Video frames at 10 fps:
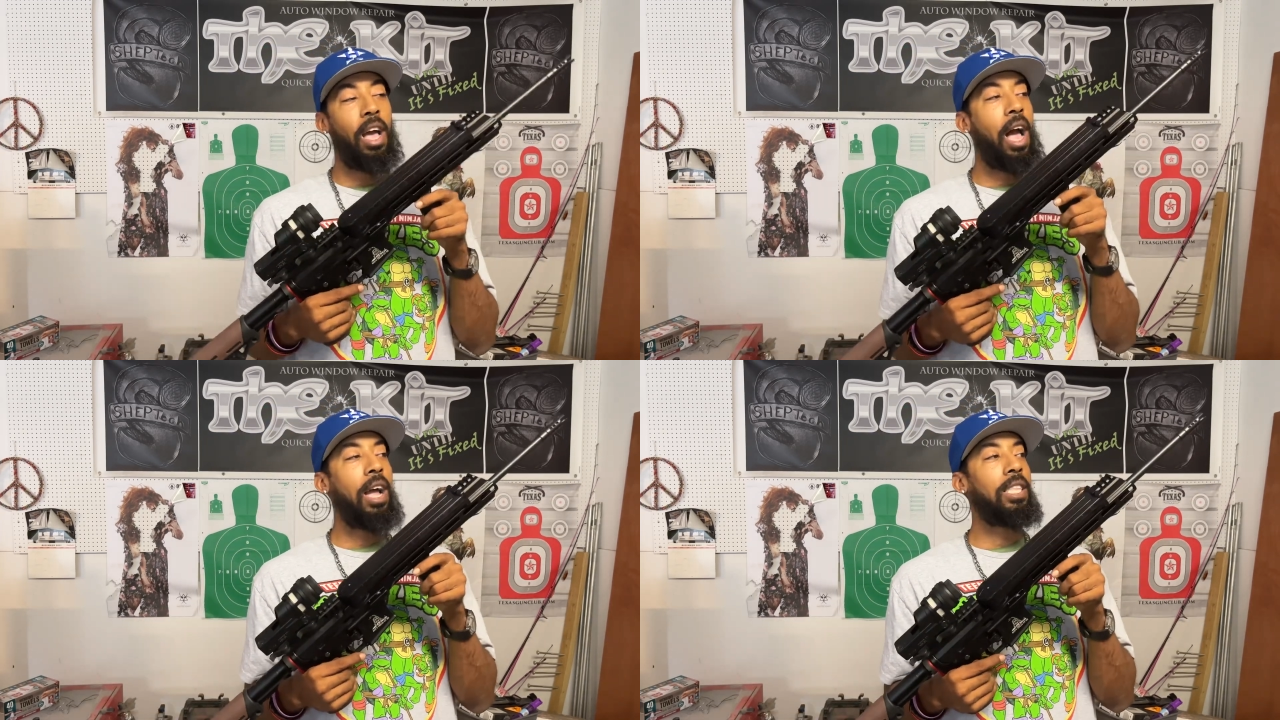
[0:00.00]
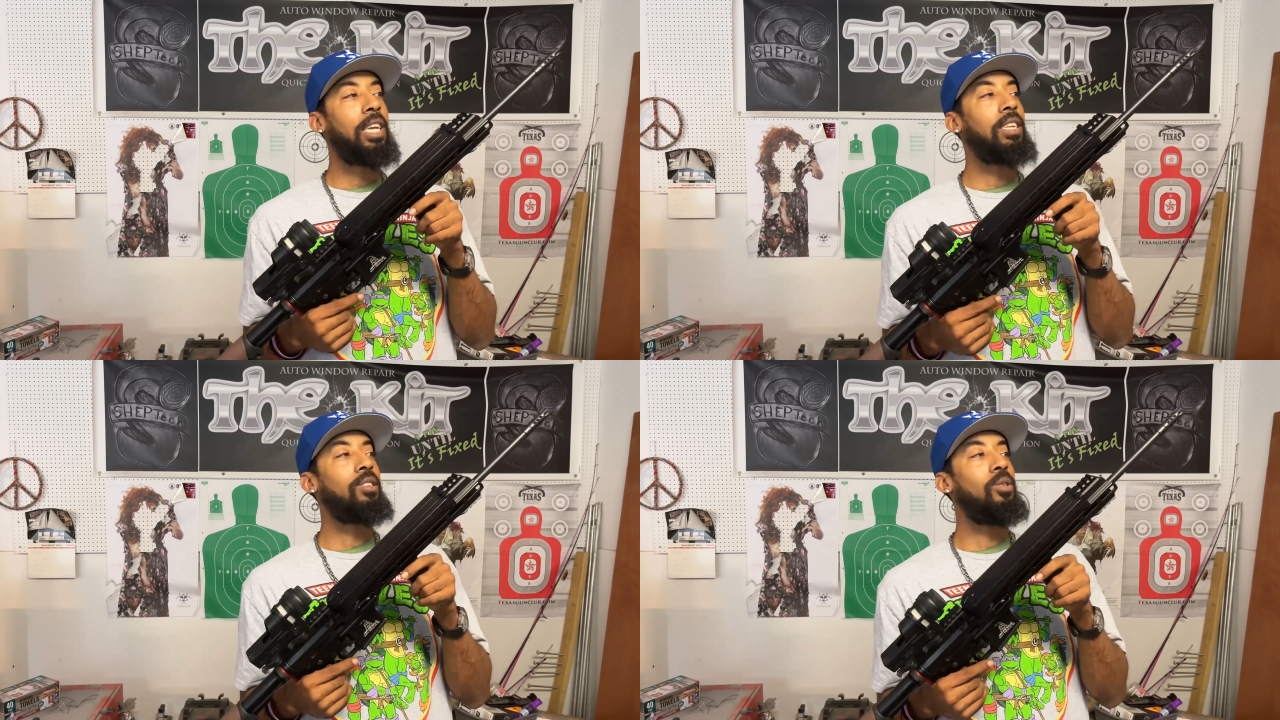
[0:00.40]
I think
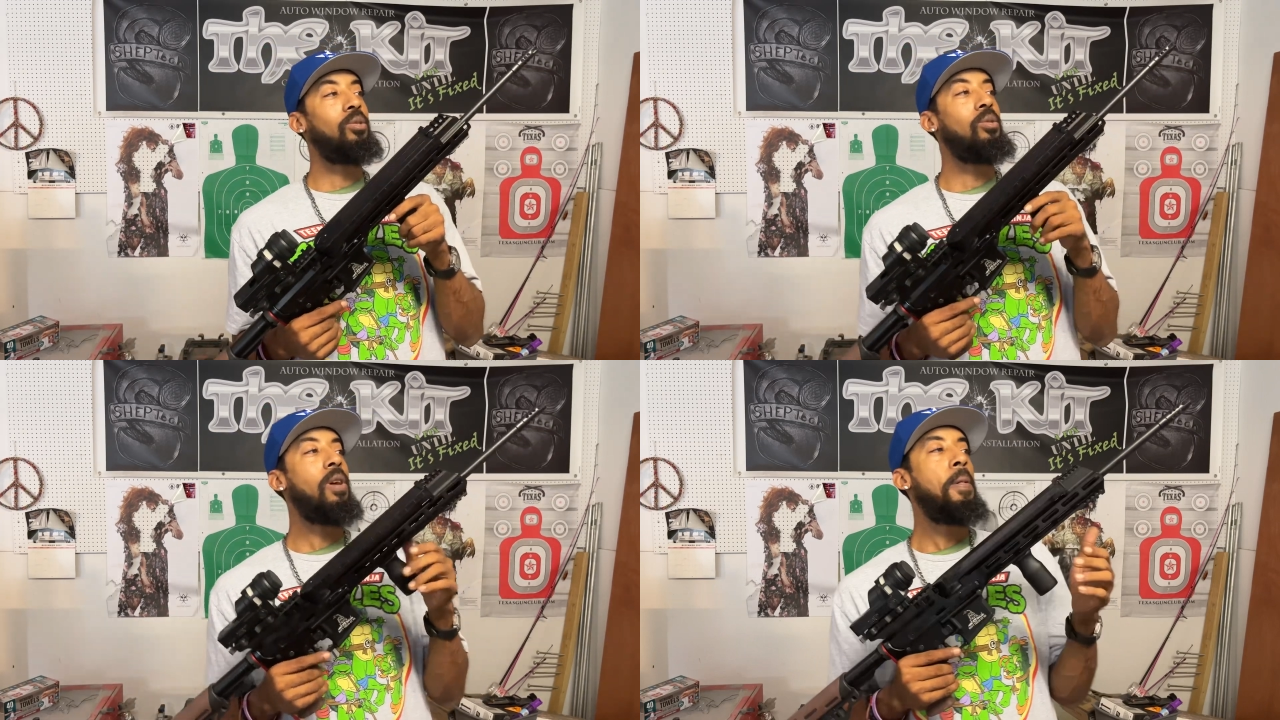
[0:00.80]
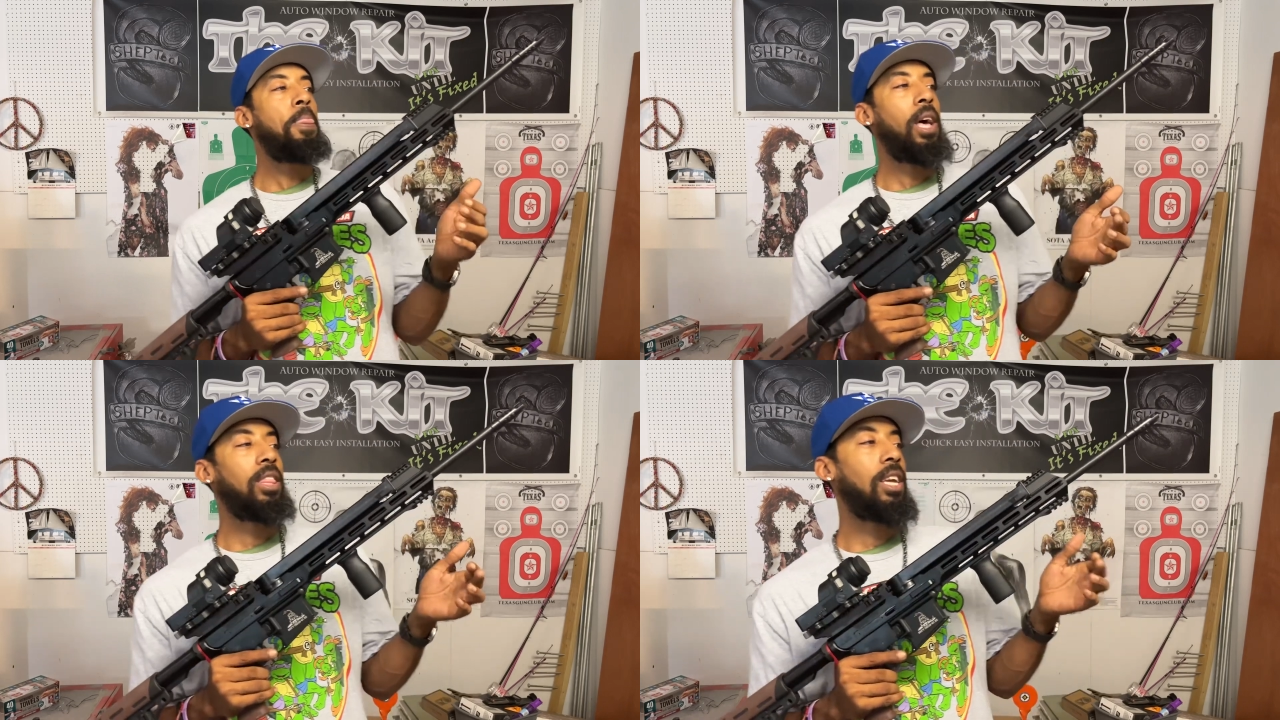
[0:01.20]
it's cool.
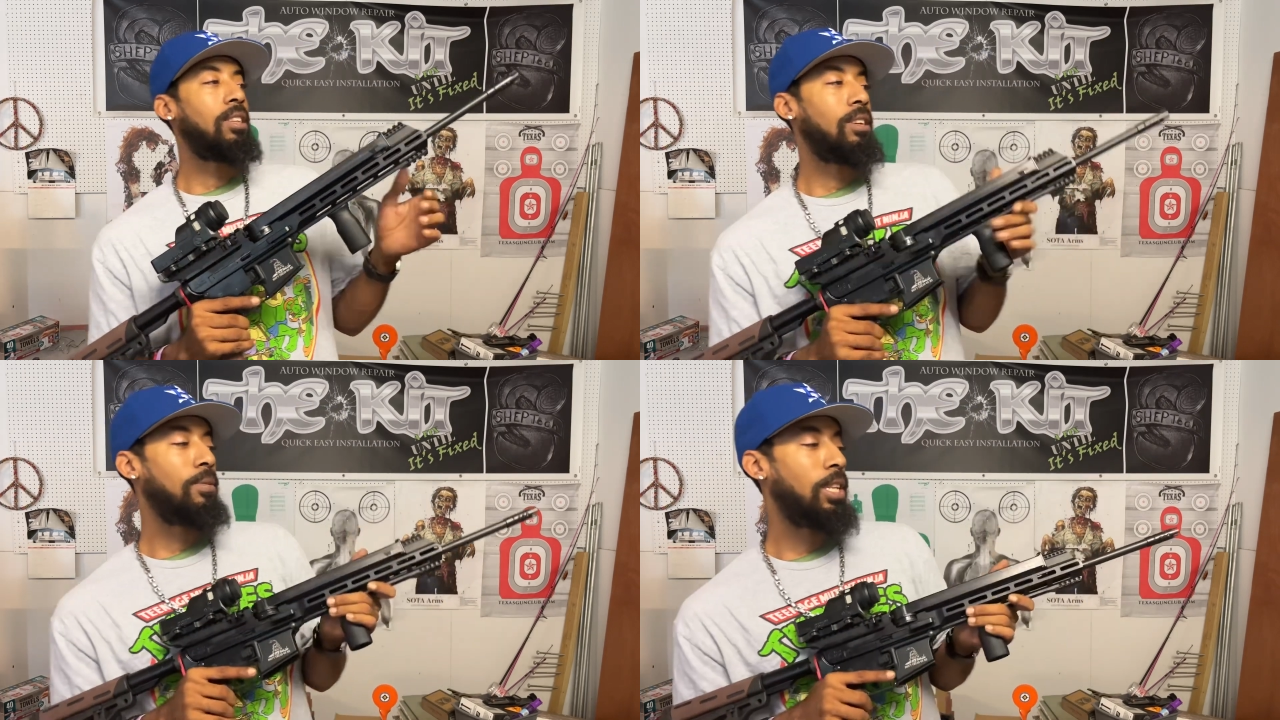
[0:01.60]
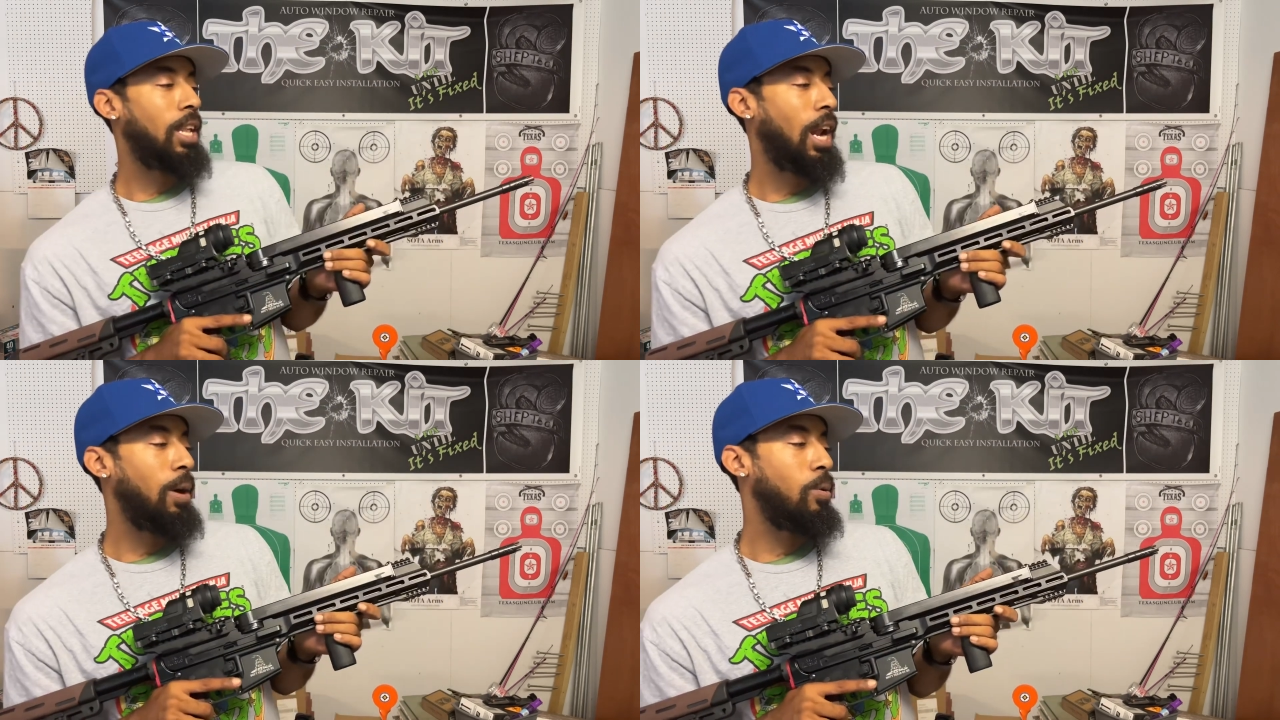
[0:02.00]
I think it's something
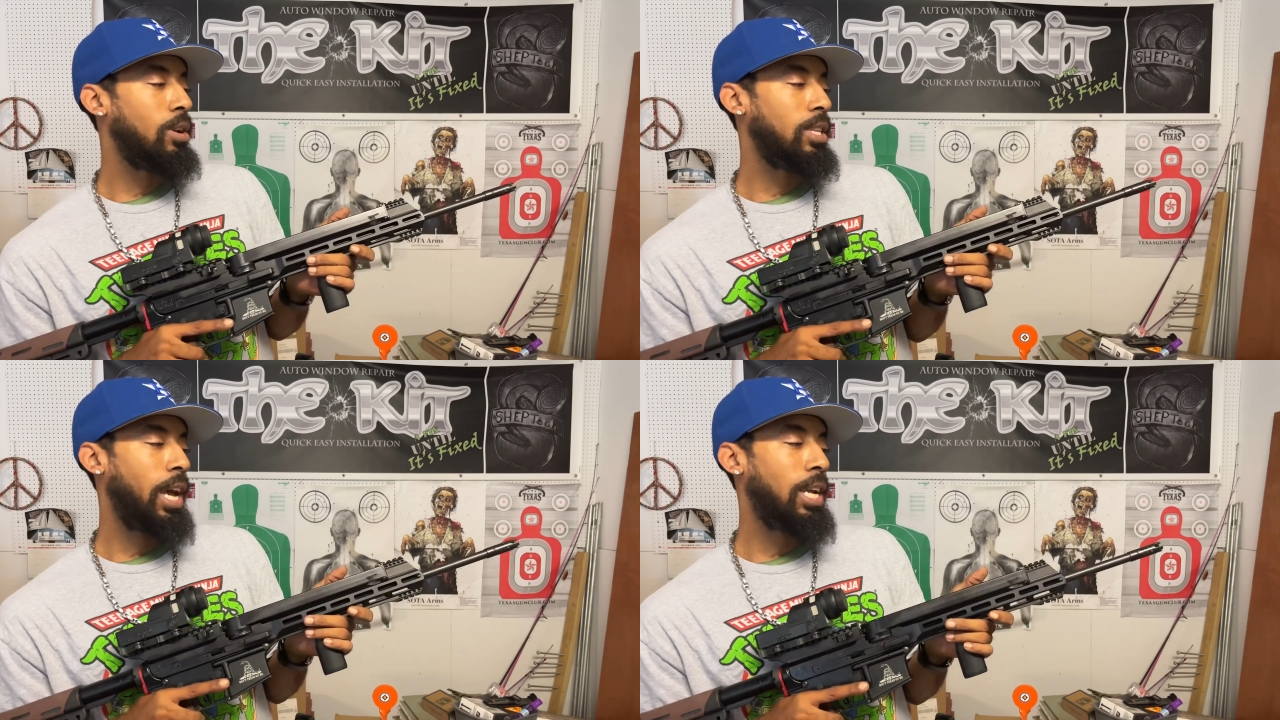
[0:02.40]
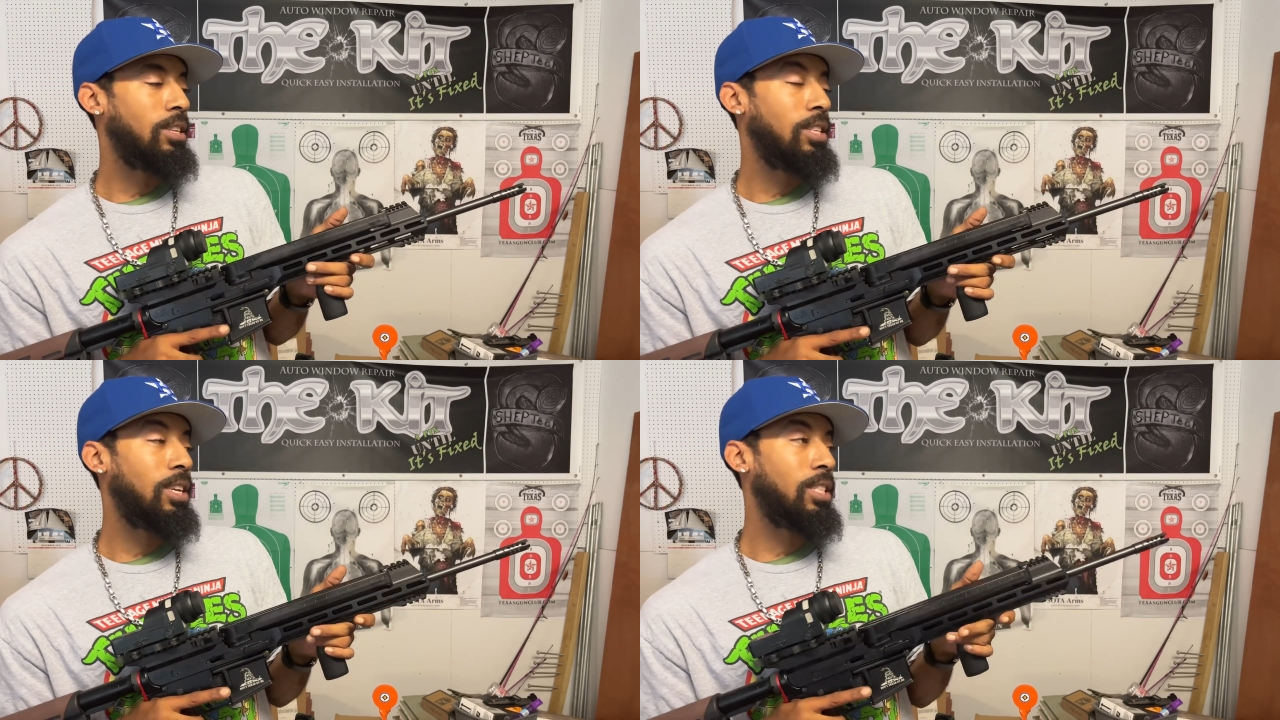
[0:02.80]
that I wanted to add to
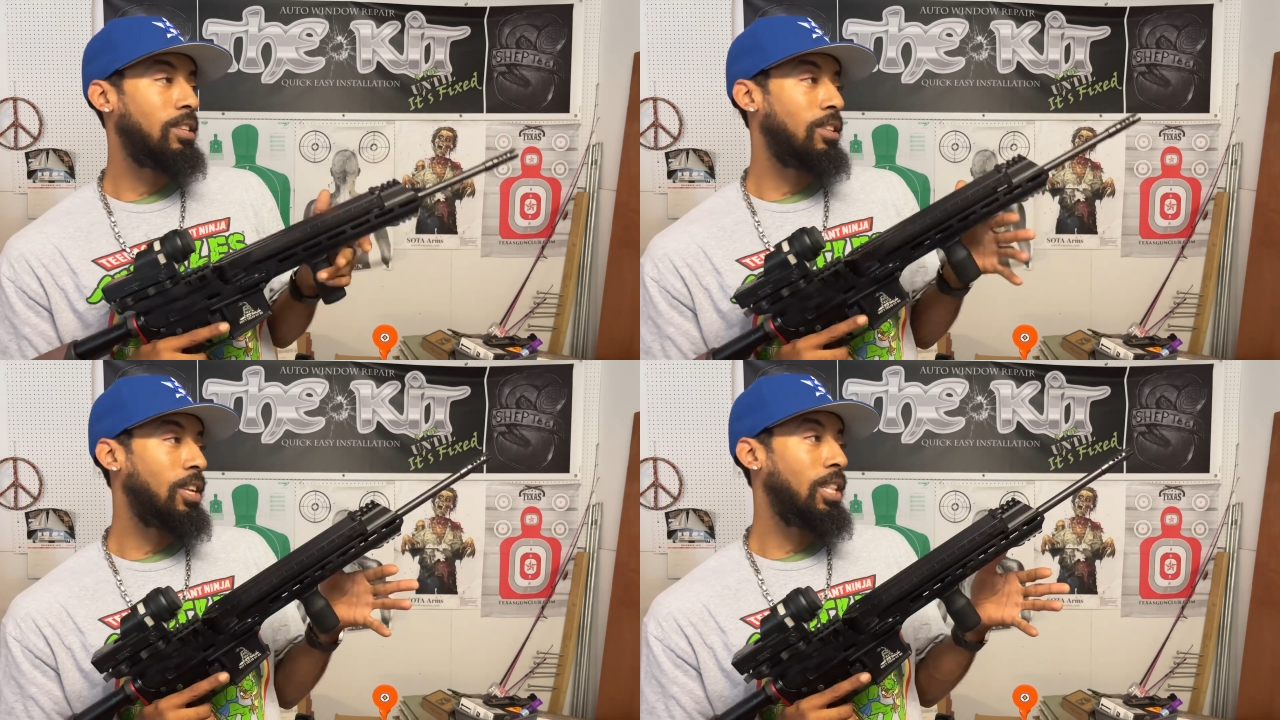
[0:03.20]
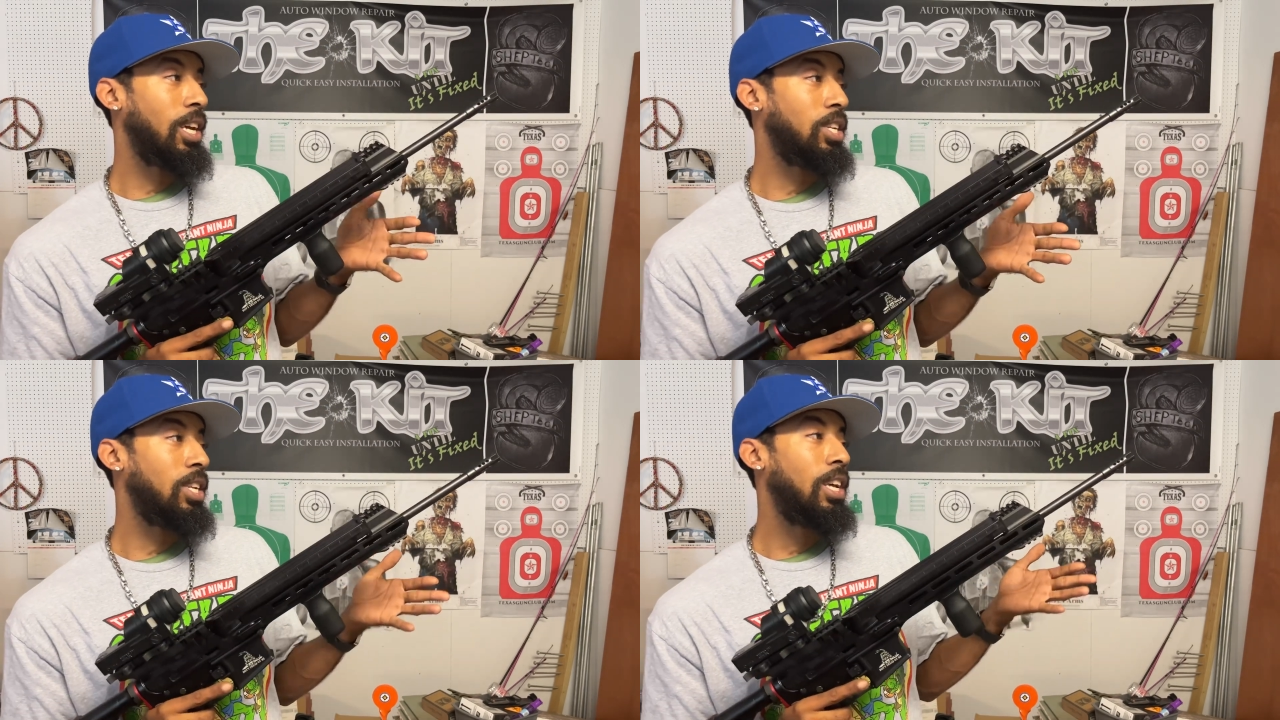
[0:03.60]
the
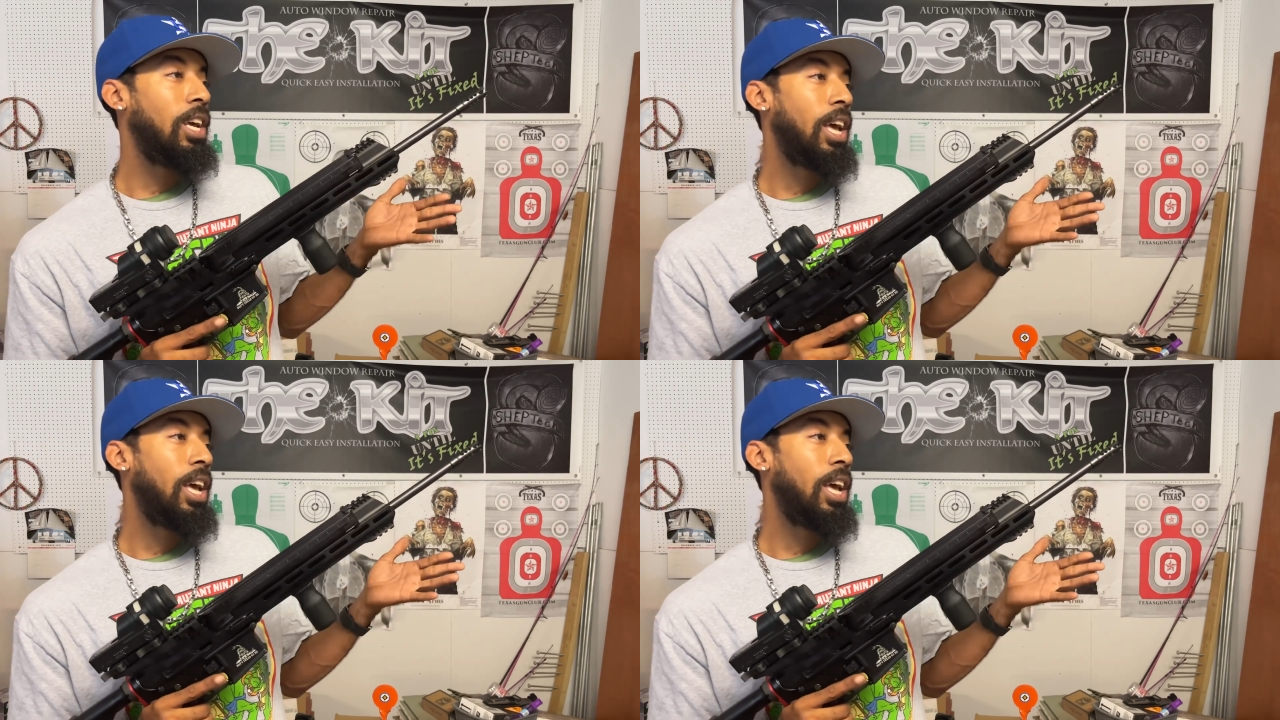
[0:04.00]
collection,